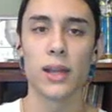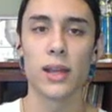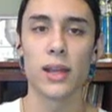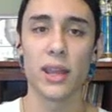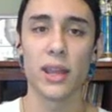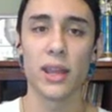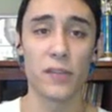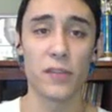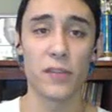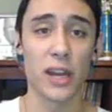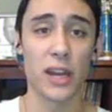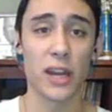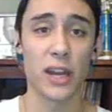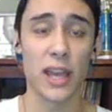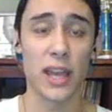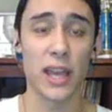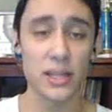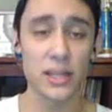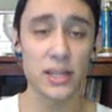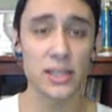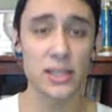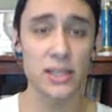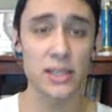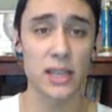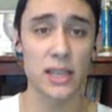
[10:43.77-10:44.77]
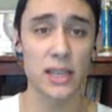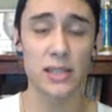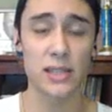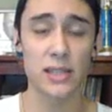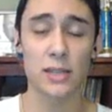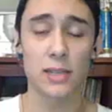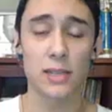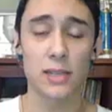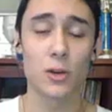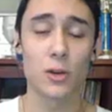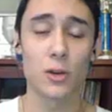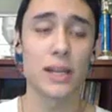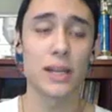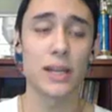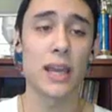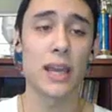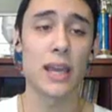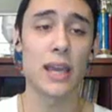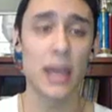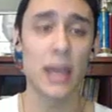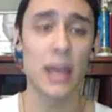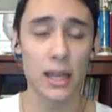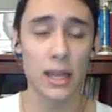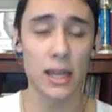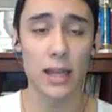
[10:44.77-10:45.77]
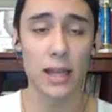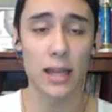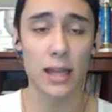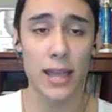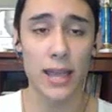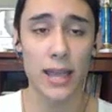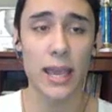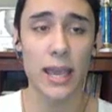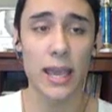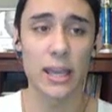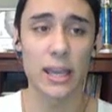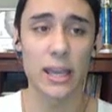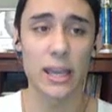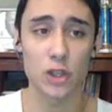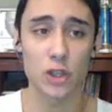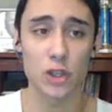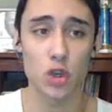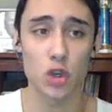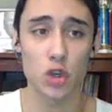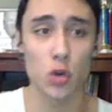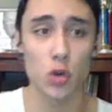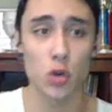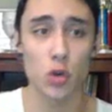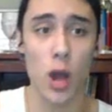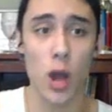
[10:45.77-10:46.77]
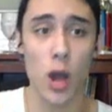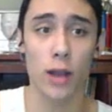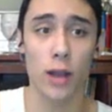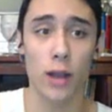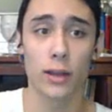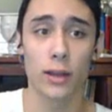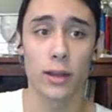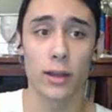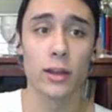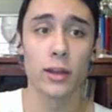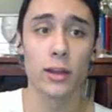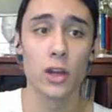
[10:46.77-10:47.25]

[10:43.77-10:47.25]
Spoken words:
If it hits, it's going to hit like a truck.